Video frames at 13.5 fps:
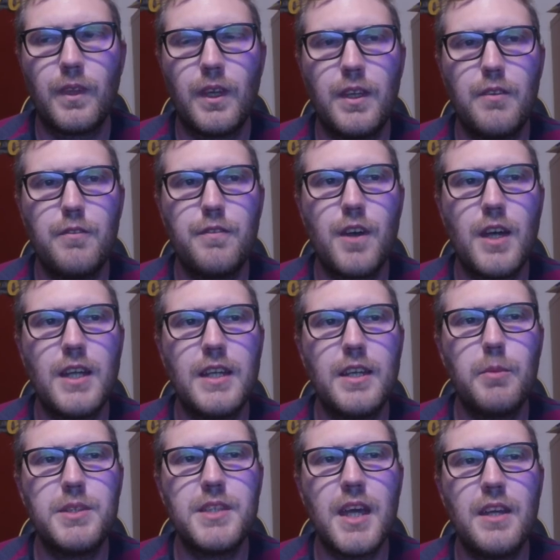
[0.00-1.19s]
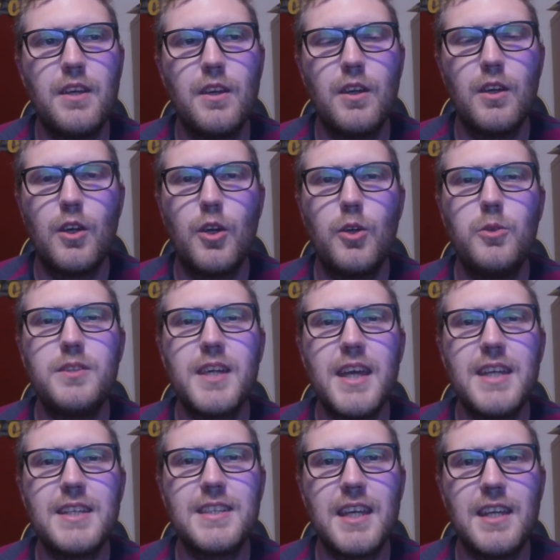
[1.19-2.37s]
And then finally, number 10. Who
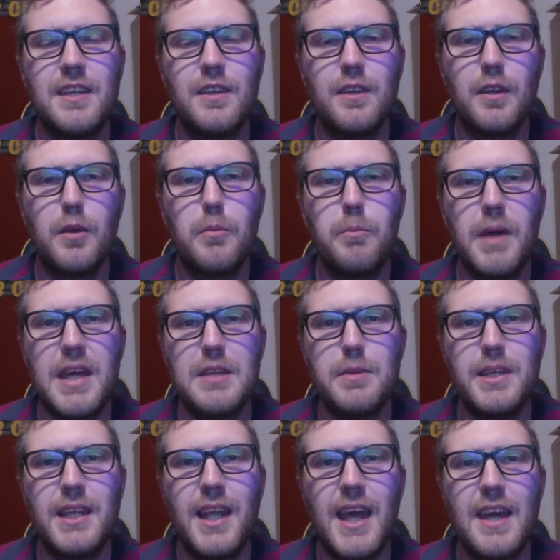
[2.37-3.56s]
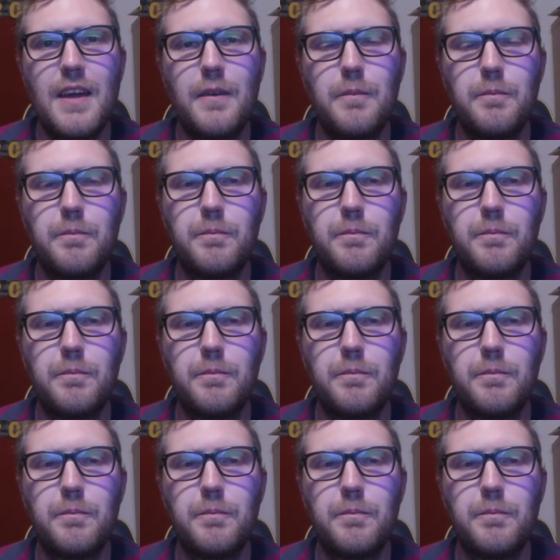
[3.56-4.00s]
takes in baby Leia?